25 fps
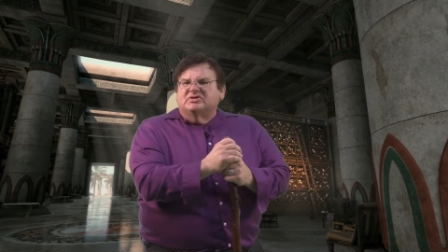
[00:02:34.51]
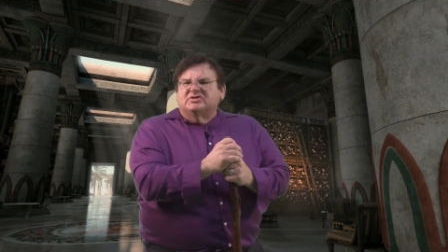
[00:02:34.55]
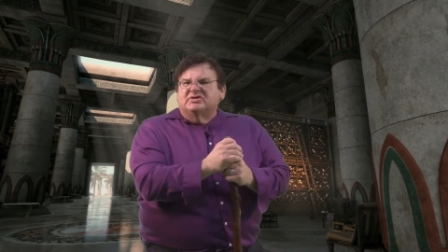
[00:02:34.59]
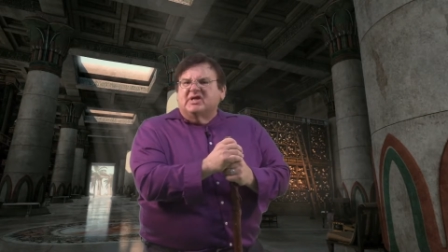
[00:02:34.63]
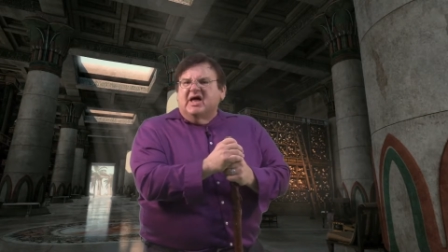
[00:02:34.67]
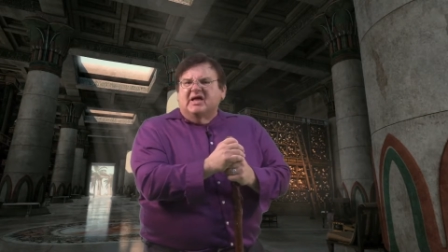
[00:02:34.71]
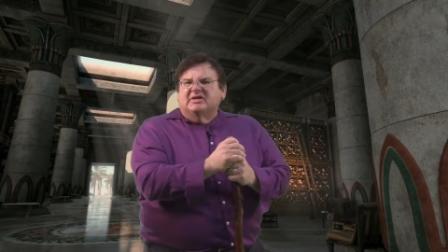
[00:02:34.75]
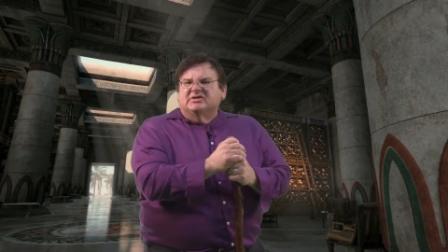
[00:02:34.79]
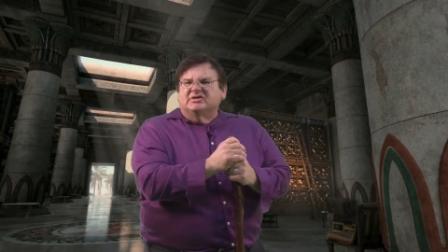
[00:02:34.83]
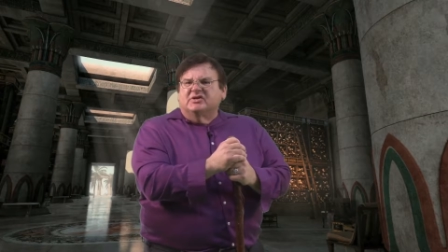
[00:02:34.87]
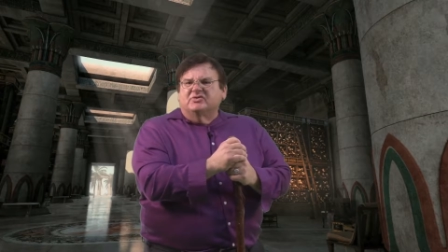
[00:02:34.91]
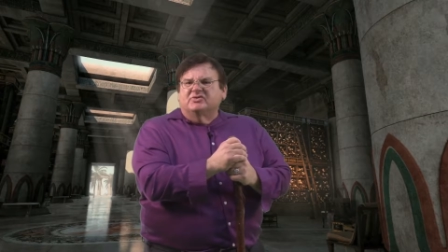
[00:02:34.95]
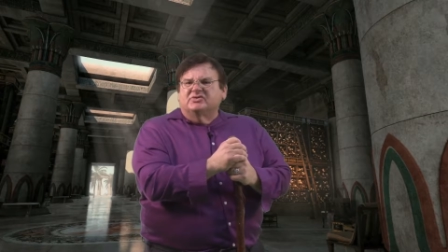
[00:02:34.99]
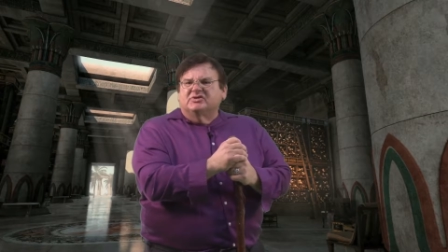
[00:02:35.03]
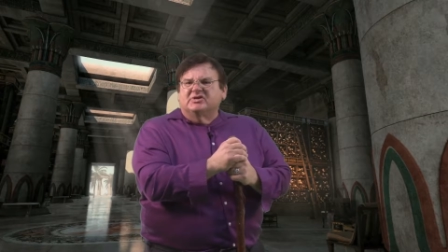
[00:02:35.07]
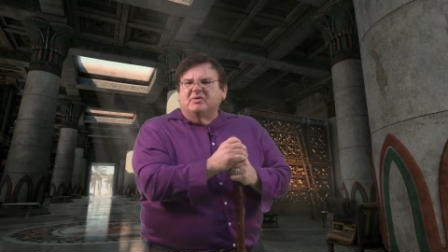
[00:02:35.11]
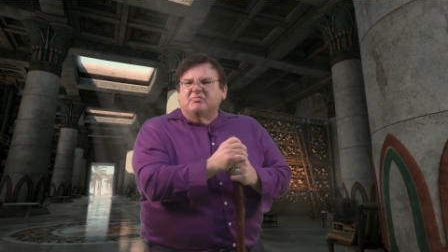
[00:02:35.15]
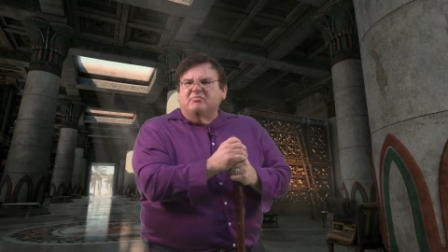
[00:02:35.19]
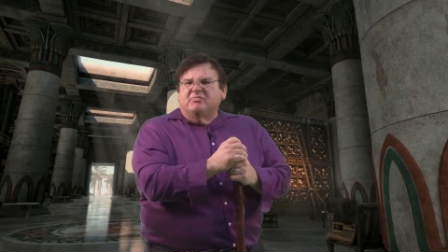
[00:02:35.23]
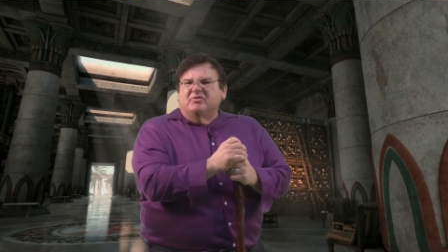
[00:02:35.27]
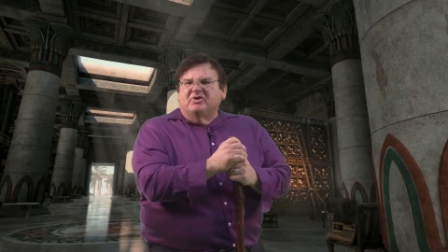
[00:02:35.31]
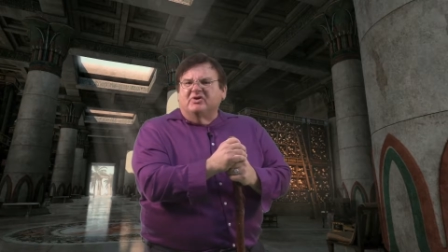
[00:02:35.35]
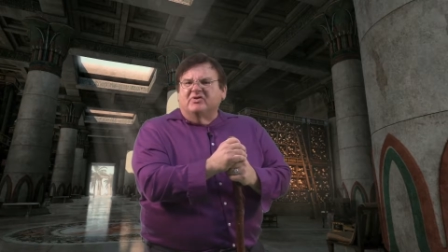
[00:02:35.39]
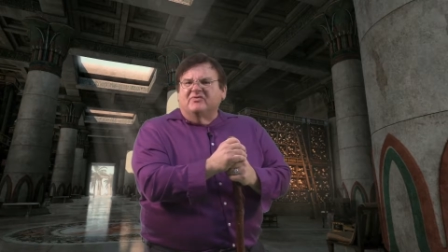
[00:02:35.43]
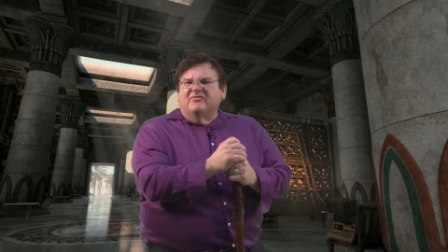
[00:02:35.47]
is not so
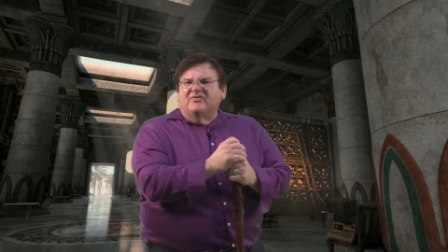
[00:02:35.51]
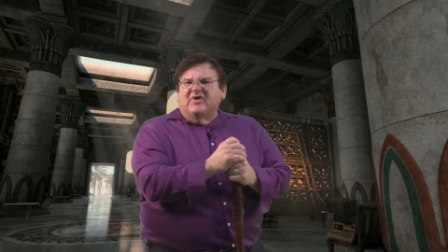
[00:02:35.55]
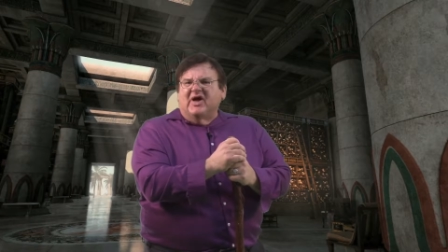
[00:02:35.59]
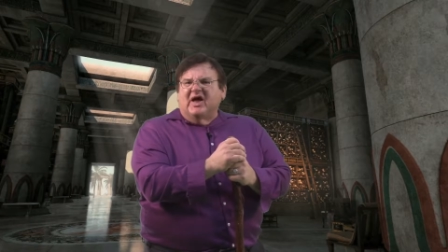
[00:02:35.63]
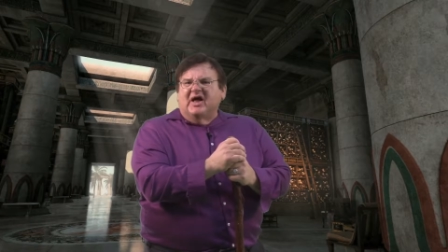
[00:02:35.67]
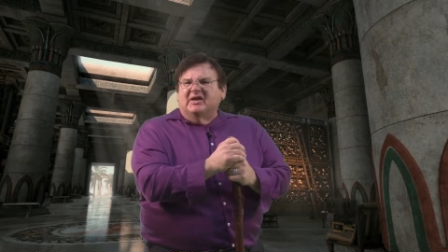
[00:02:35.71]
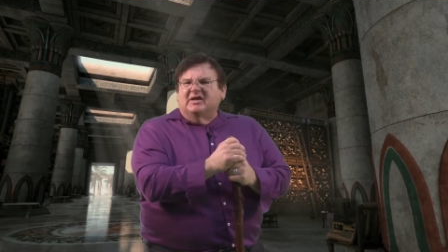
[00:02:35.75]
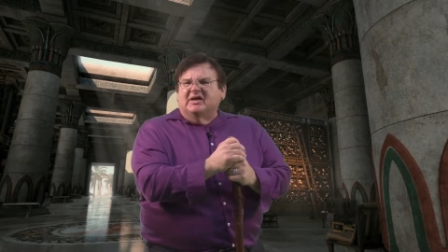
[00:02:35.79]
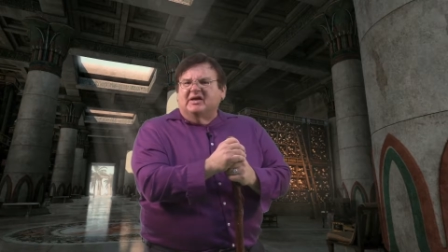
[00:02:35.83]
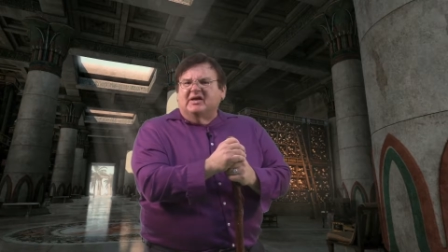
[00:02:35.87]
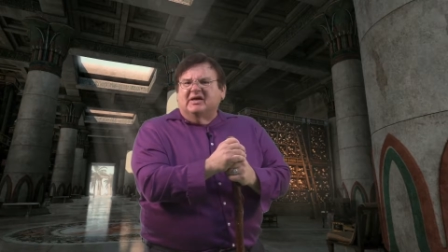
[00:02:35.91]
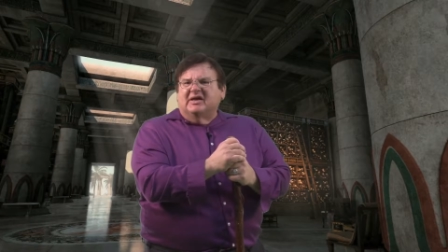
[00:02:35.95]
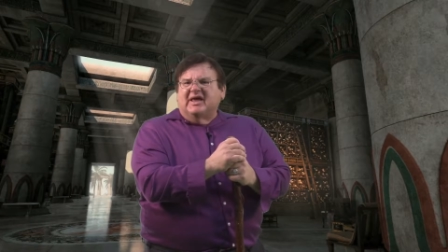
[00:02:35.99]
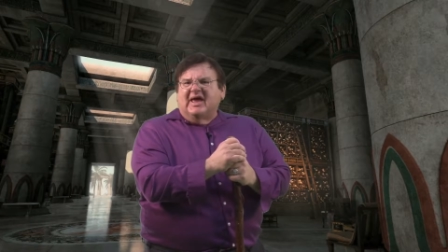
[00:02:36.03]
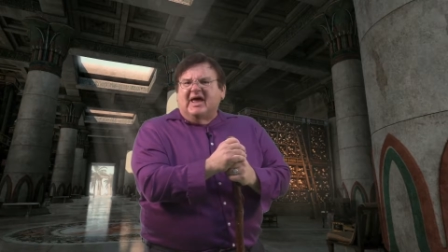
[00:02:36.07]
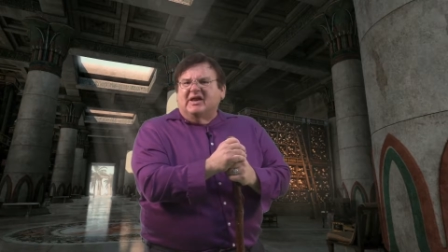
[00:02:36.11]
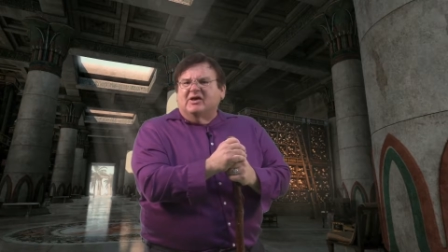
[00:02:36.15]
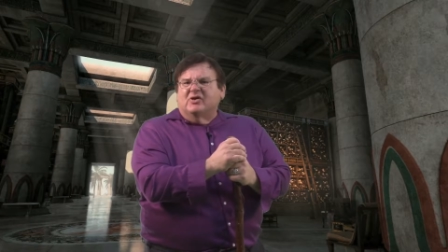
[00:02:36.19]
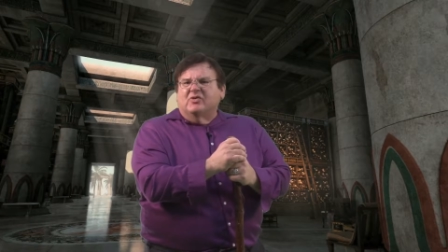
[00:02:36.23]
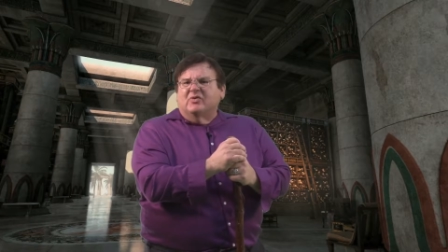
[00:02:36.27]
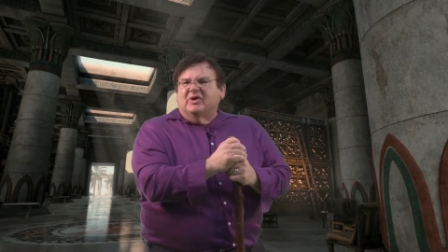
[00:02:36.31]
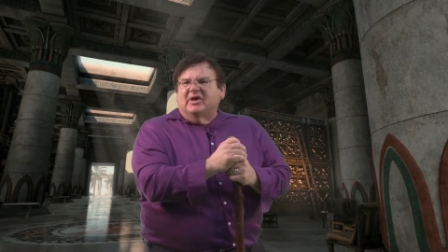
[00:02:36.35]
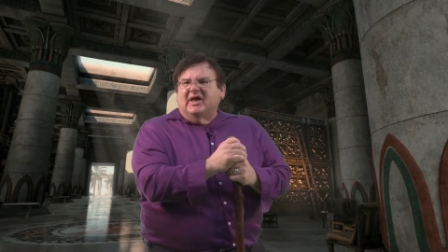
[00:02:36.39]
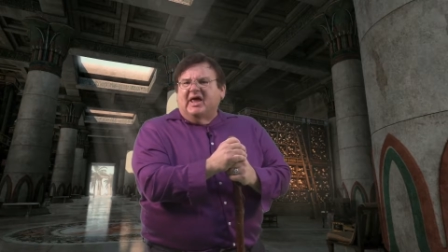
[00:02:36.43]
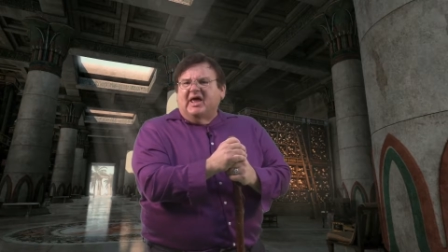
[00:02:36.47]
simple in finding an
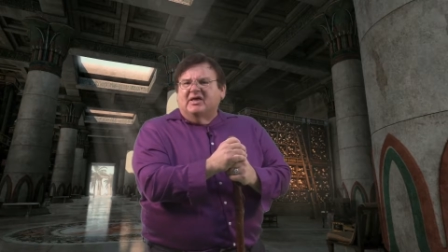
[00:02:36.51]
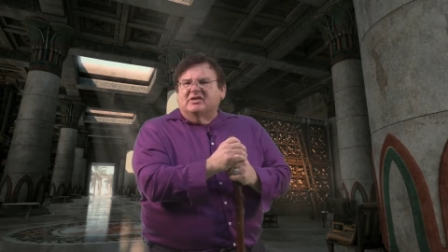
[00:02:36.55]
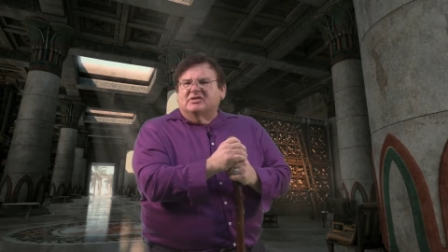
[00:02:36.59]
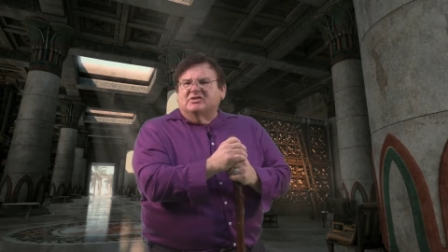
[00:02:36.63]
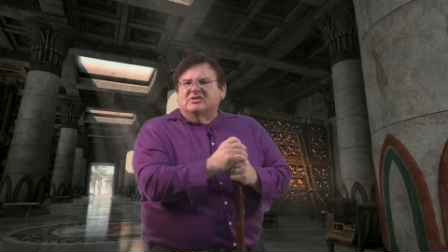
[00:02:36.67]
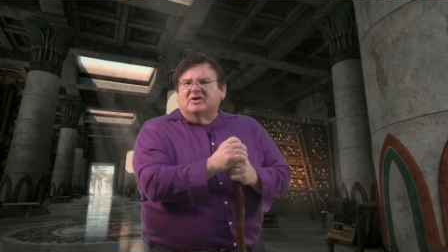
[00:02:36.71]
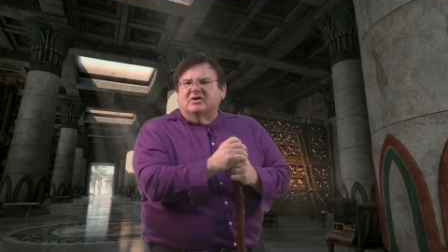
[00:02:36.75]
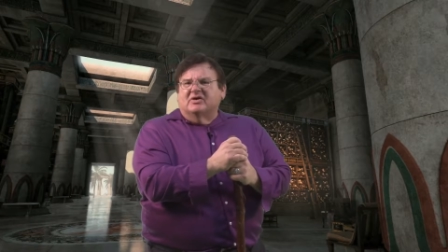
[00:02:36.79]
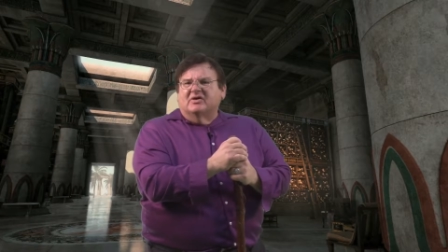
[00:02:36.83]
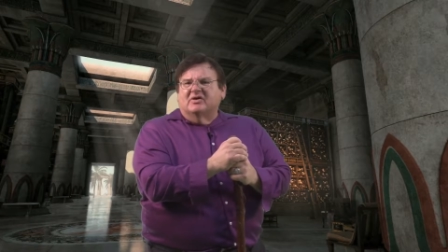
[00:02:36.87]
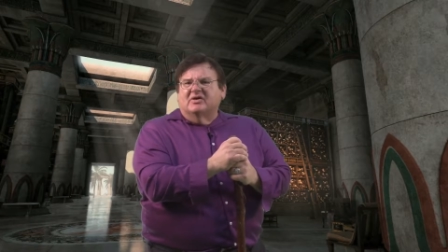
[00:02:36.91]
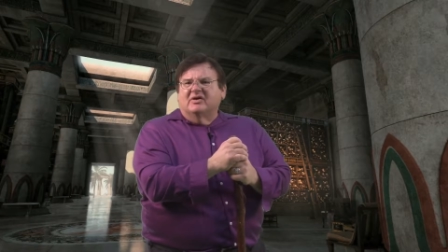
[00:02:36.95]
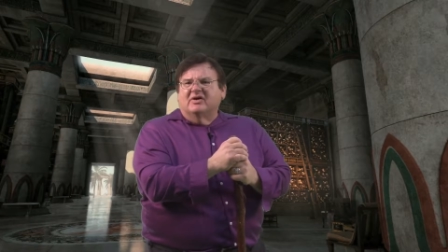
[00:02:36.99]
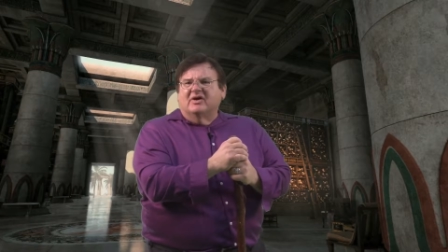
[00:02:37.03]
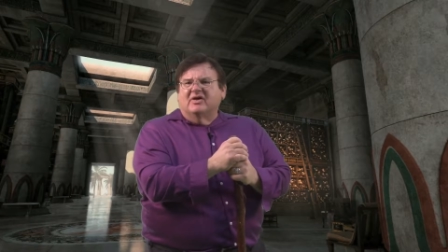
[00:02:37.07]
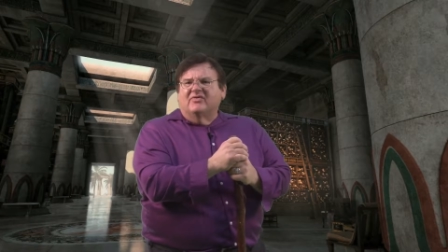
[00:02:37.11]
adequate answer,